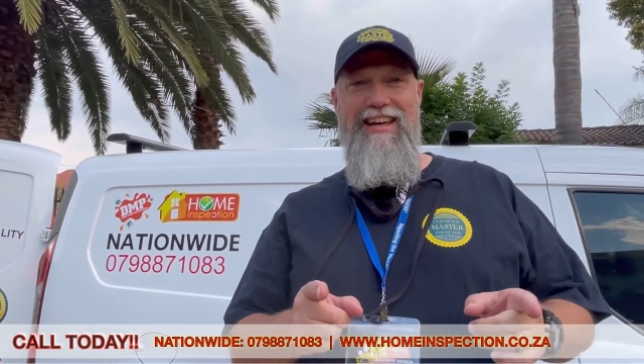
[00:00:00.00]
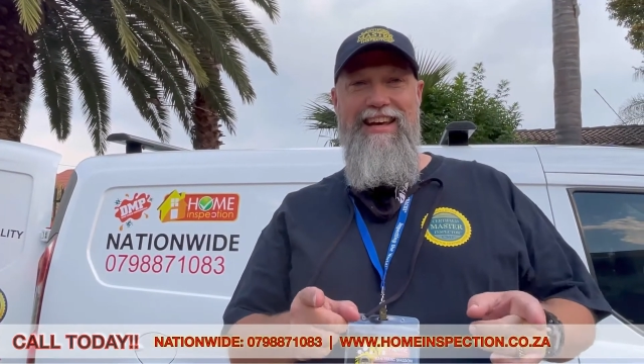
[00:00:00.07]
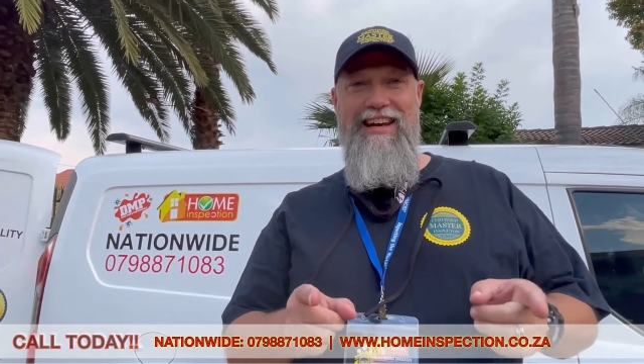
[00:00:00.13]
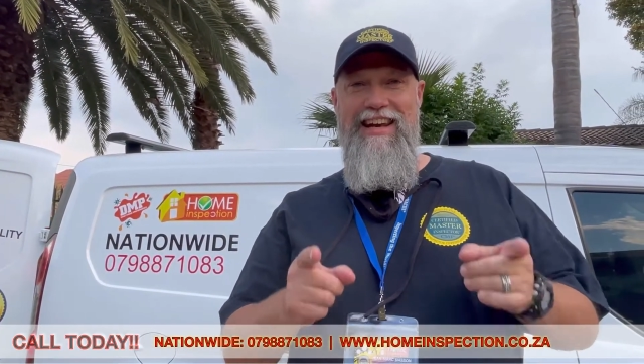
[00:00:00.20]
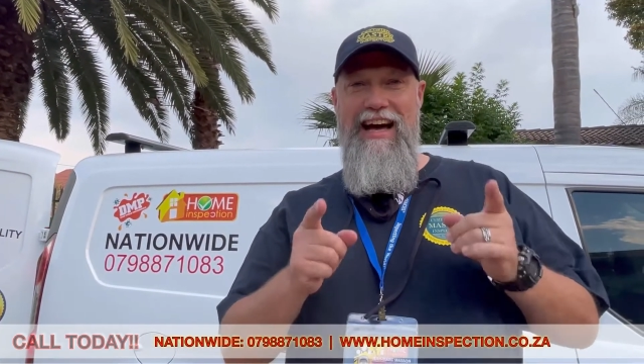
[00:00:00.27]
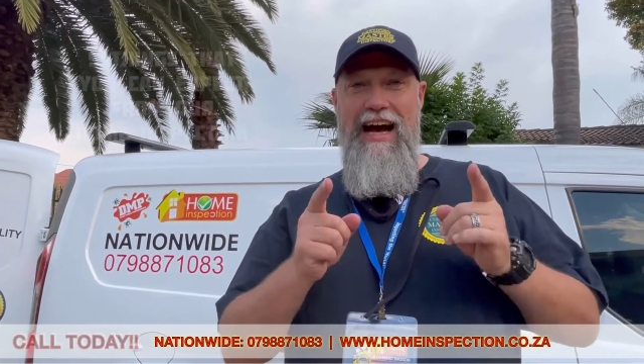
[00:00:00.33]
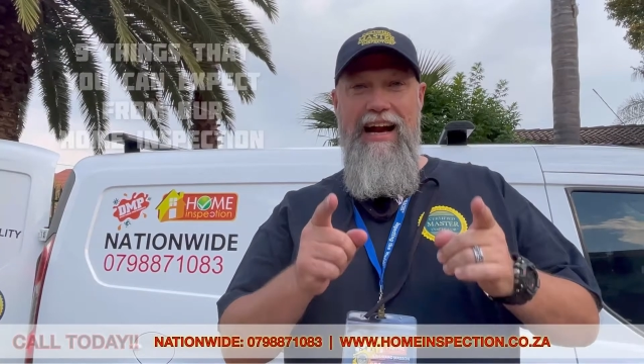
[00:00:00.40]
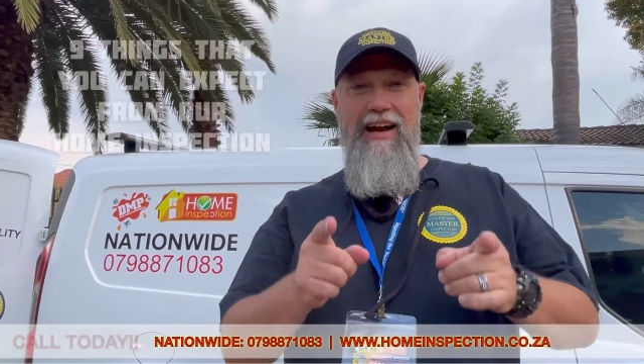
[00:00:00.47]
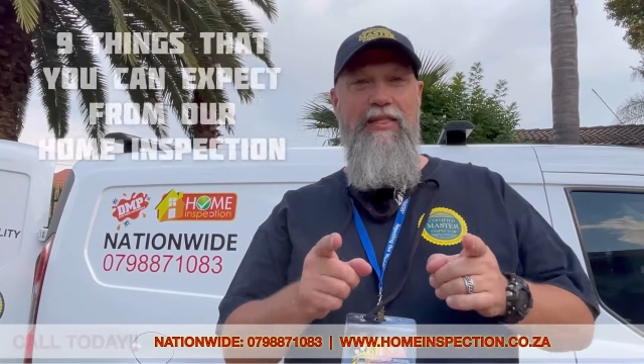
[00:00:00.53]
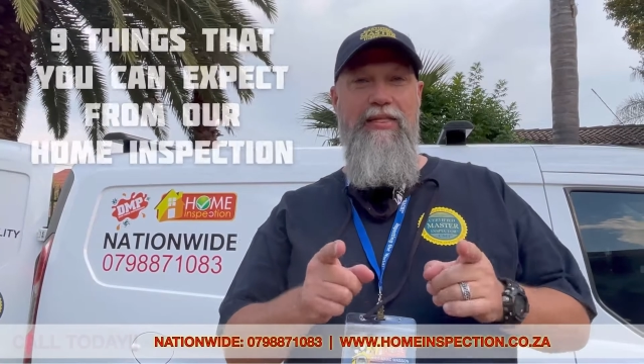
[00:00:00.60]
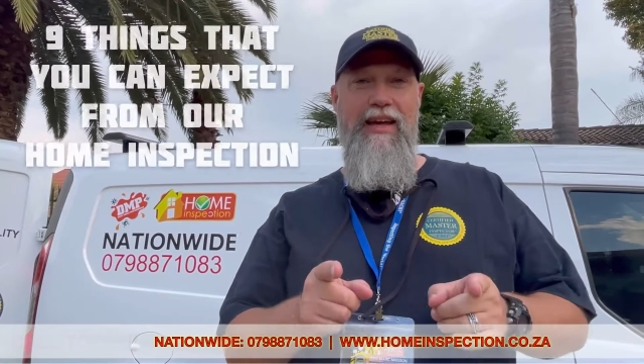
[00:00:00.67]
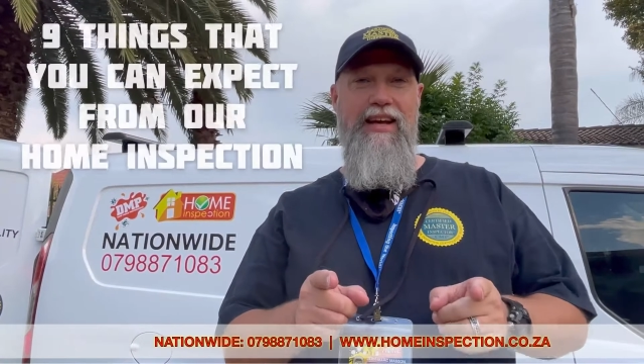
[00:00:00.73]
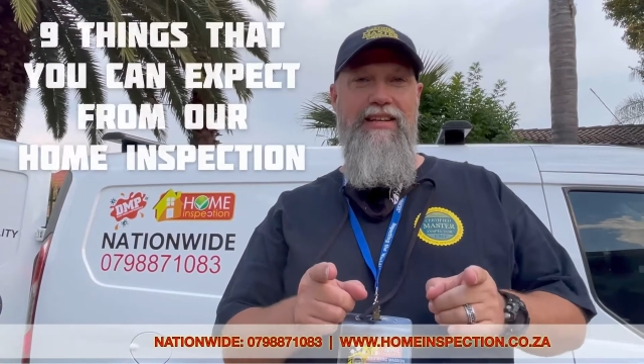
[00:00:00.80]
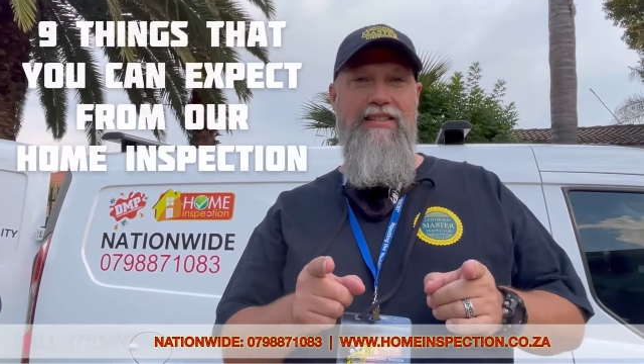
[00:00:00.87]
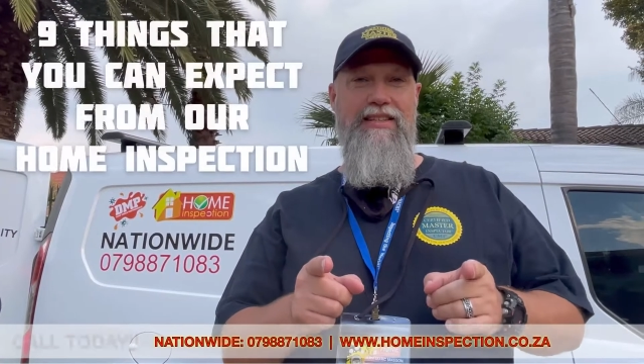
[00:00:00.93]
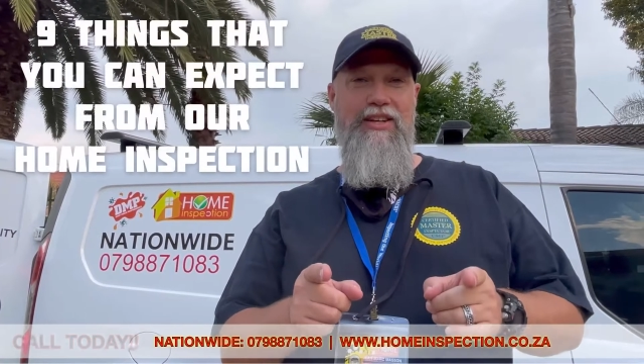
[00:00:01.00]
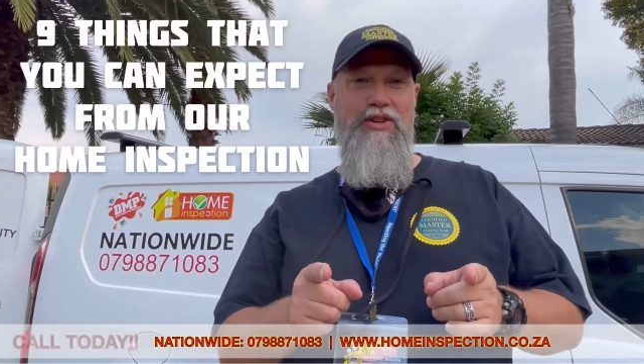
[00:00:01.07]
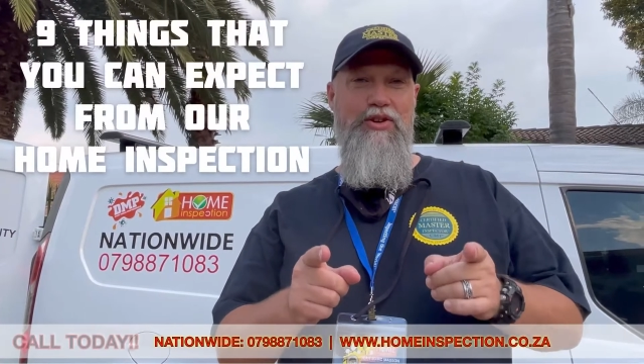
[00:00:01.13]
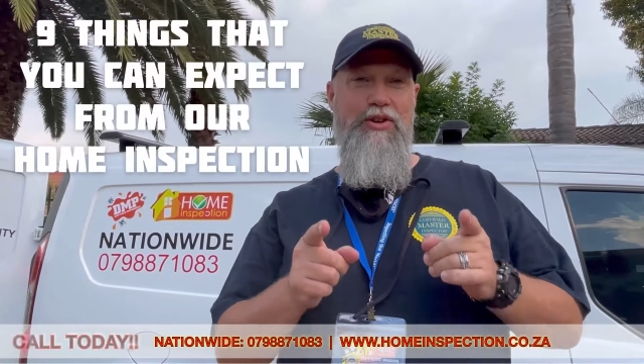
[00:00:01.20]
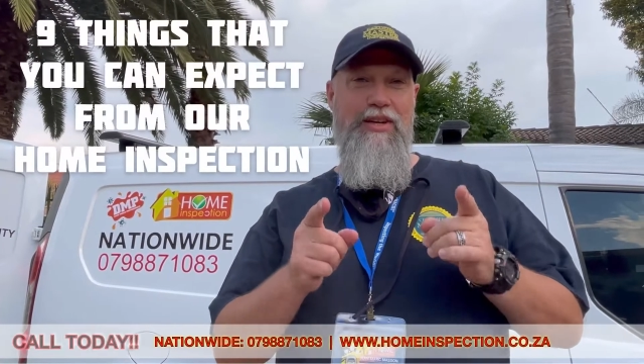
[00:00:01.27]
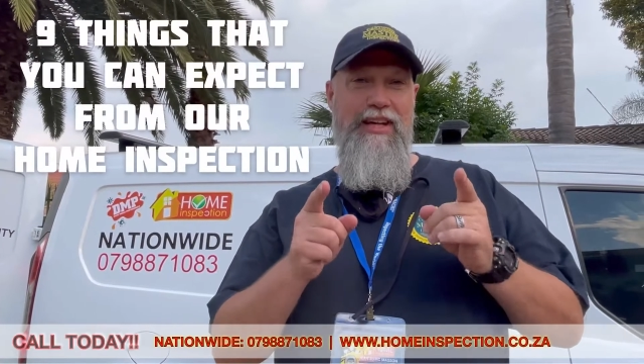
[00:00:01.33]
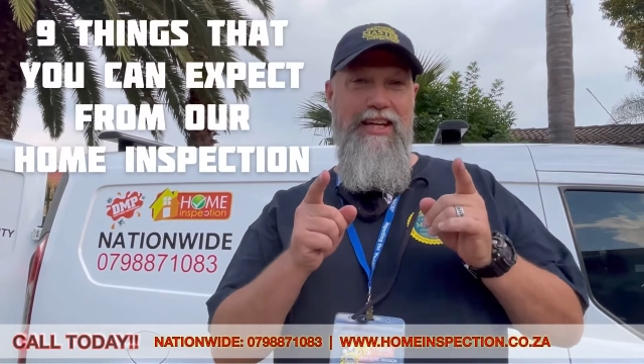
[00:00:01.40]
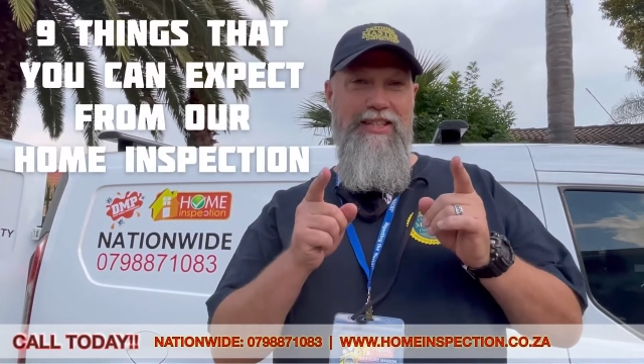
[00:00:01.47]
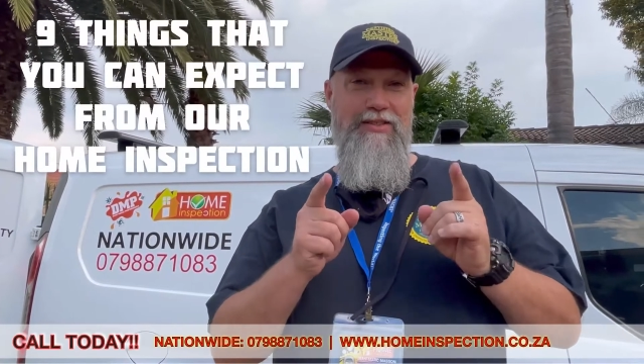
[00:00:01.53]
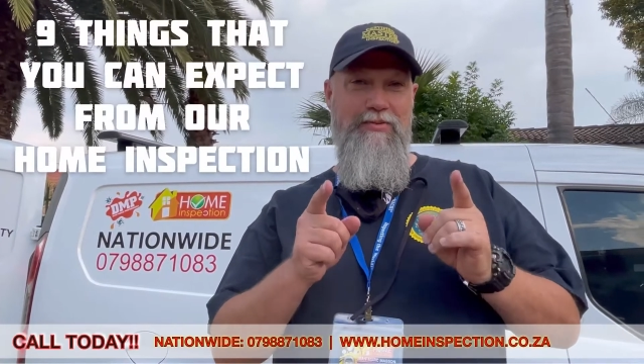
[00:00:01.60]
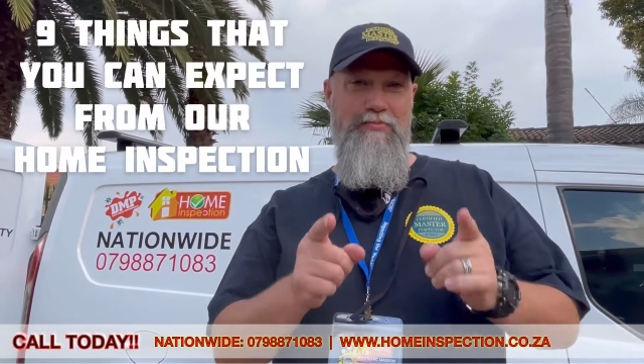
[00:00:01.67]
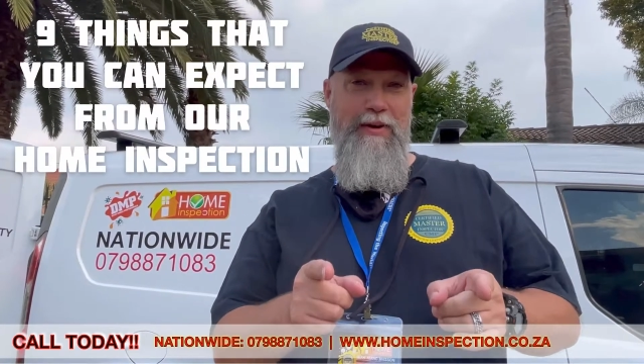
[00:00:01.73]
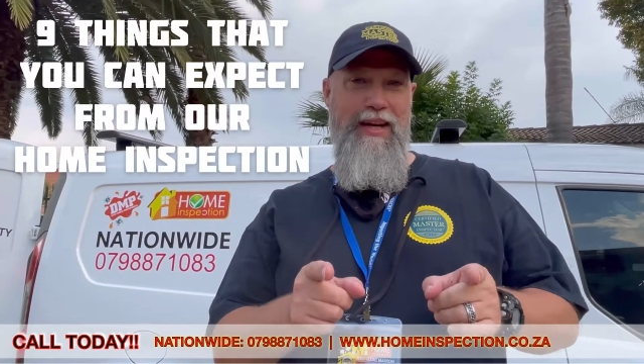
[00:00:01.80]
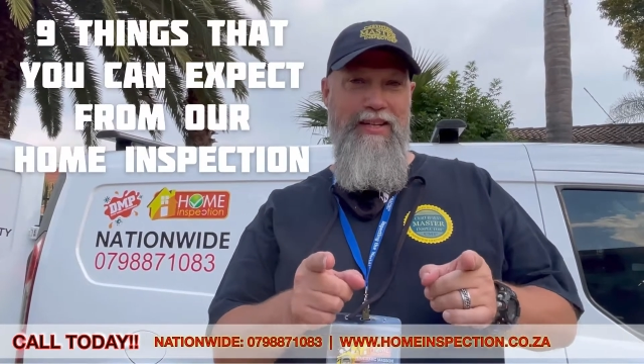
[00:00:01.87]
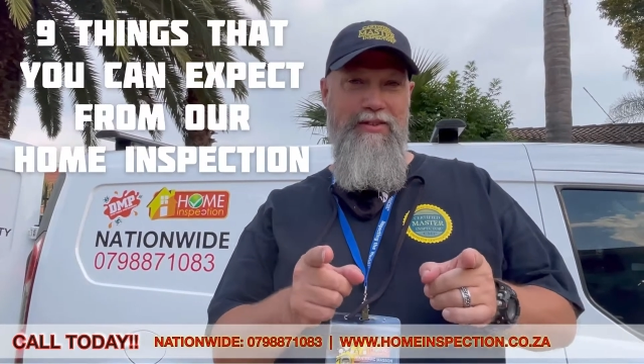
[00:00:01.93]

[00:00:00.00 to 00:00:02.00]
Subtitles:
9 things that you can expect